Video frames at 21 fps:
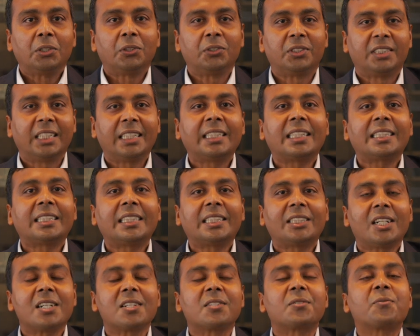to generate
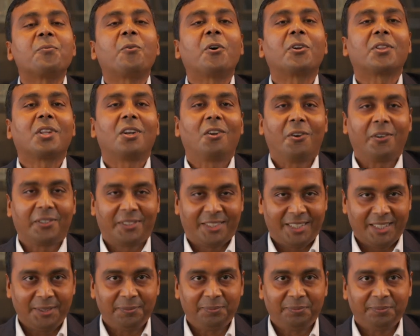returns for the long
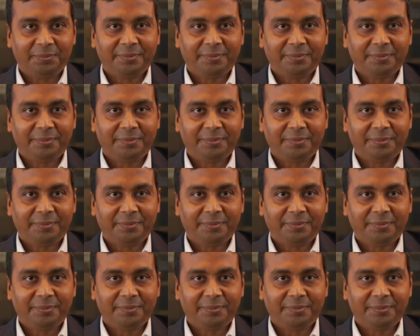term.